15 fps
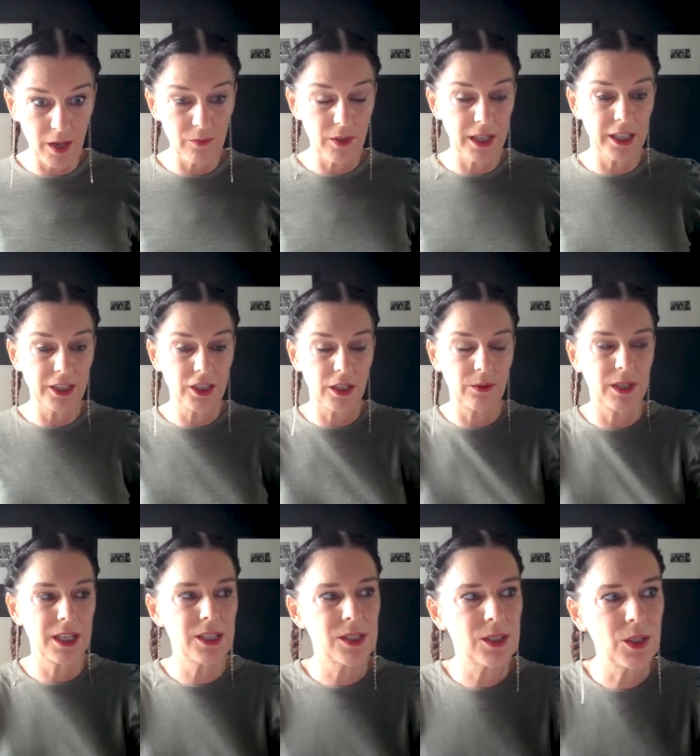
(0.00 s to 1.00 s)
really do. And
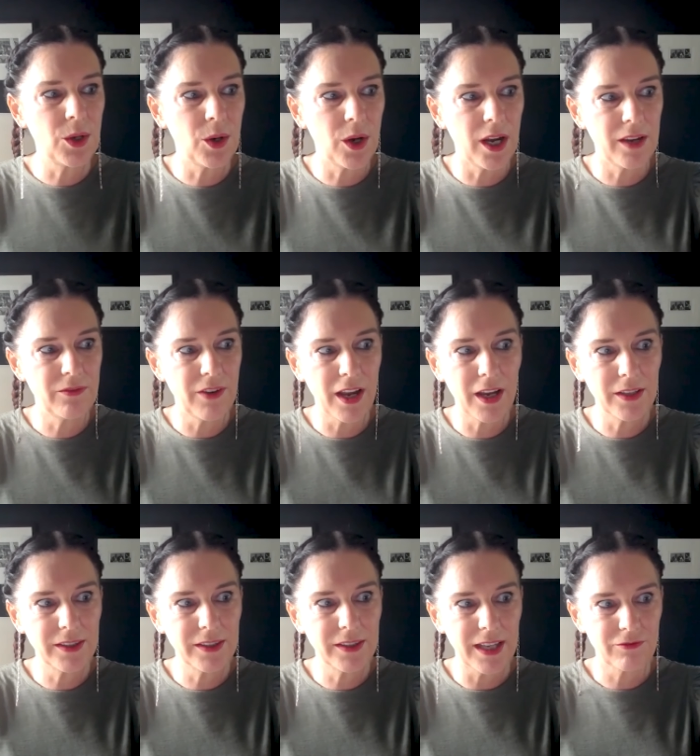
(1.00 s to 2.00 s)
it's not, I've heard
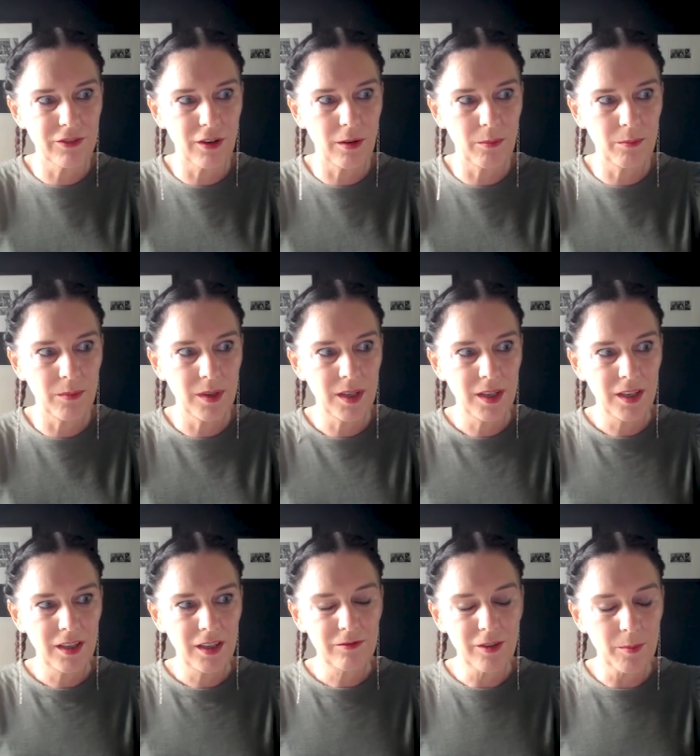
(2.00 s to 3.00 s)
that from,
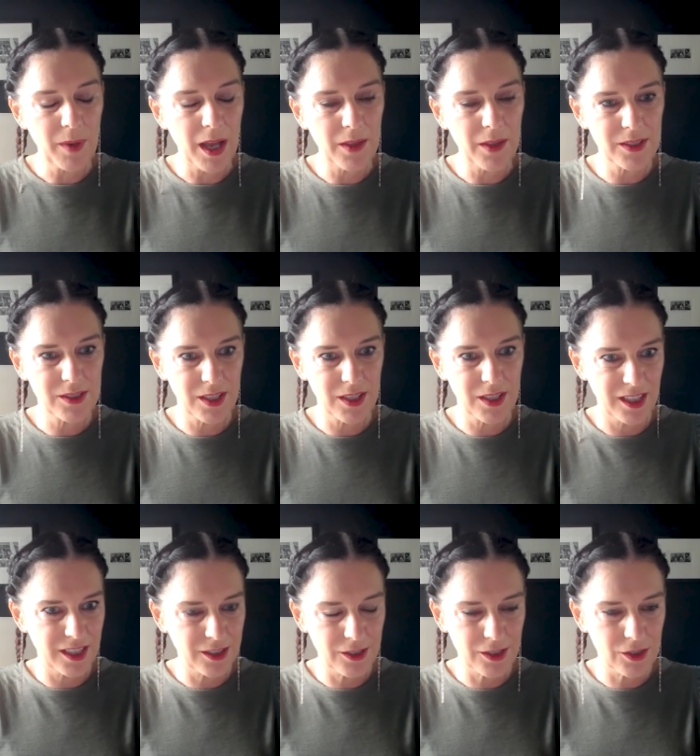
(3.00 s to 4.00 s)
from others in the
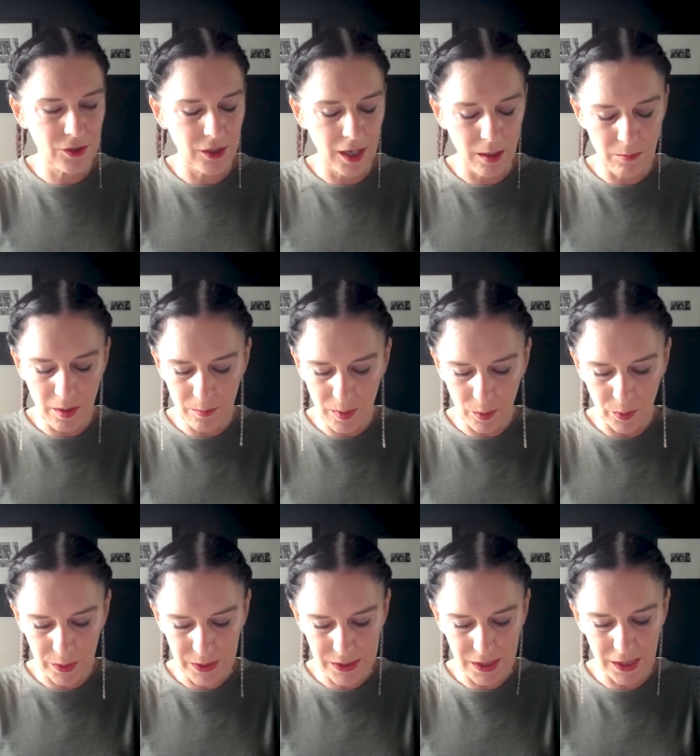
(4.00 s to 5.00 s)
industry. I remember
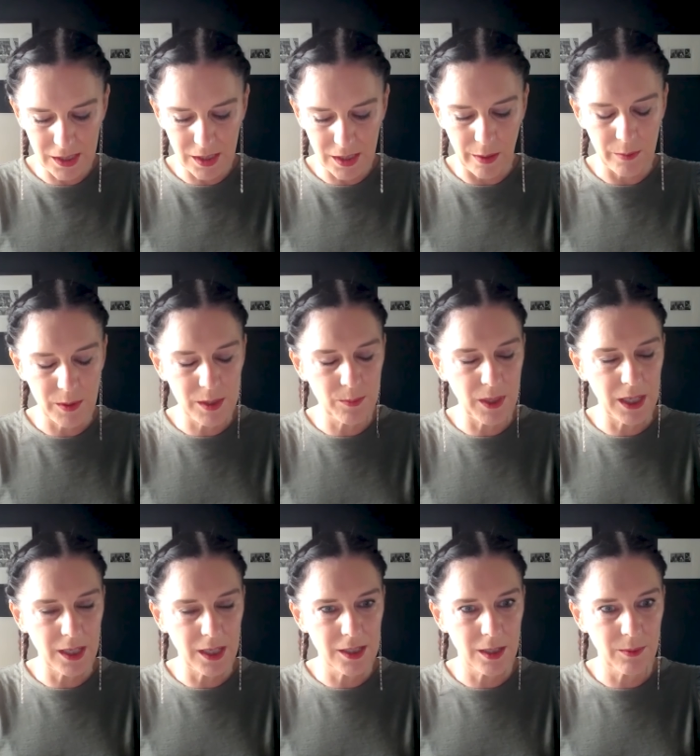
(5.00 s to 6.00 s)
one CISO I was
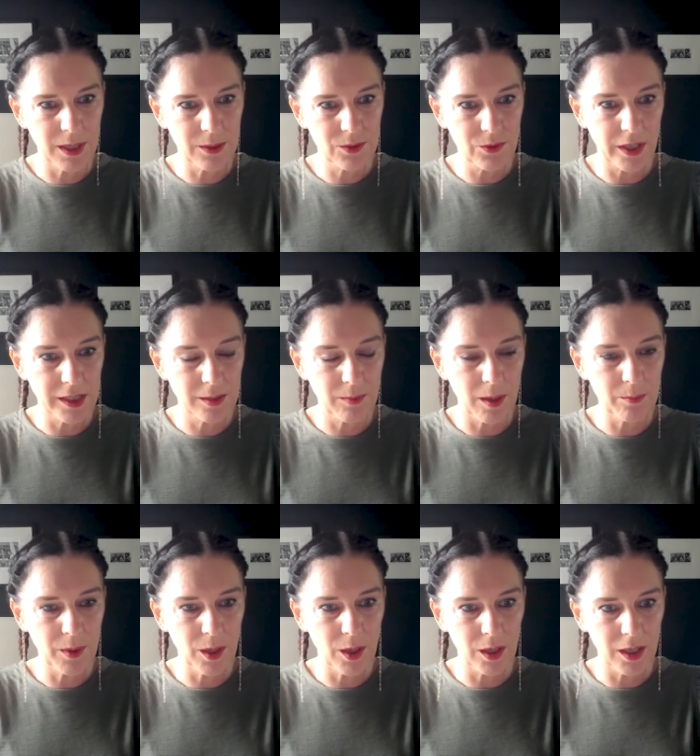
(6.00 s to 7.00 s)
speaking to when I was writing my
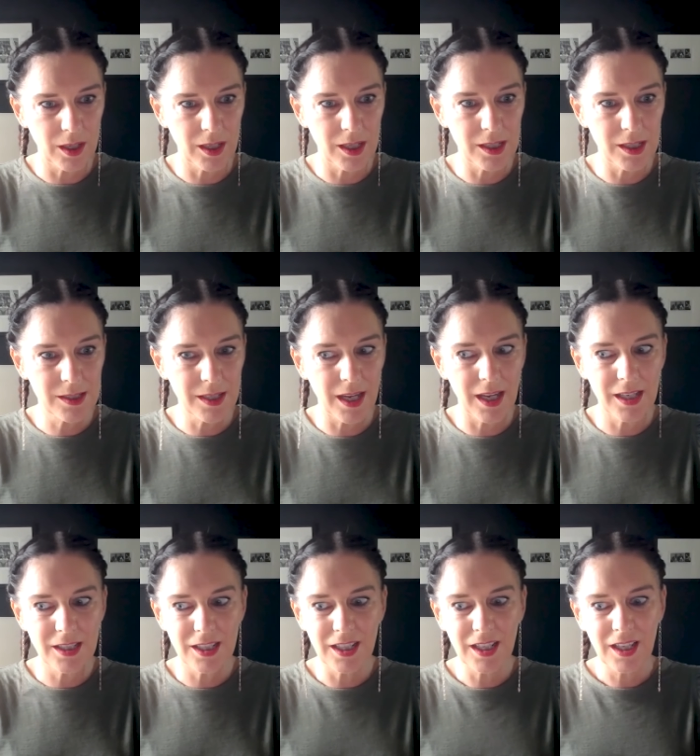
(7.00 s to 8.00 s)
book, and he said,
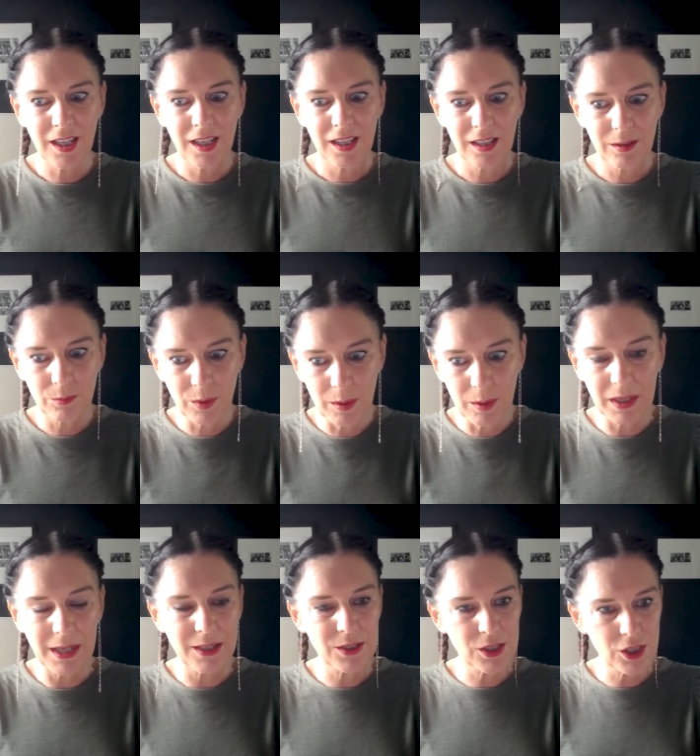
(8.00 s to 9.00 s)
women
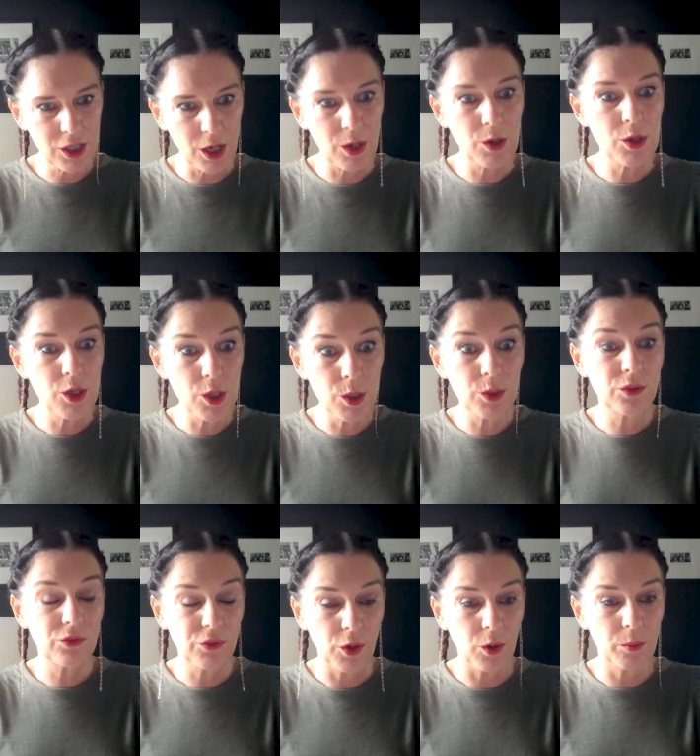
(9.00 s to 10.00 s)
are so
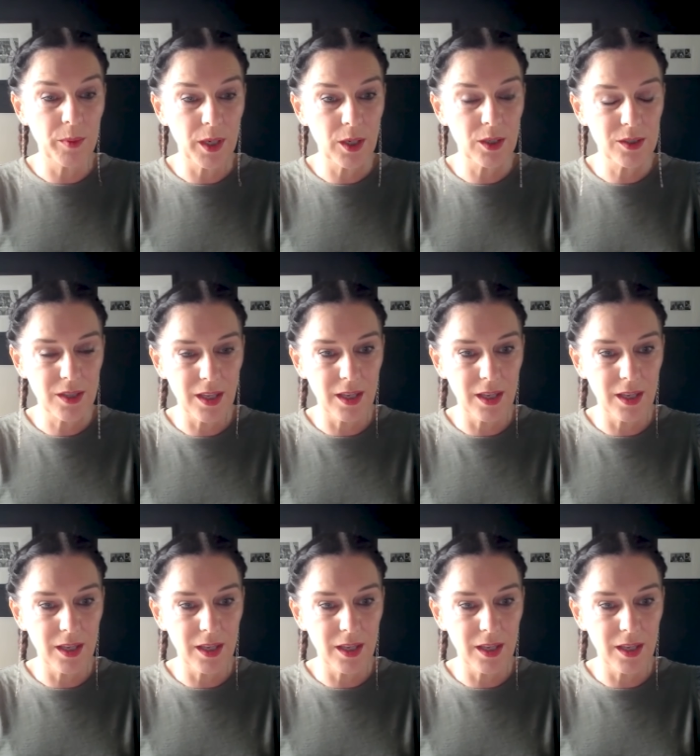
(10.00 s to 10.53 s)
useful because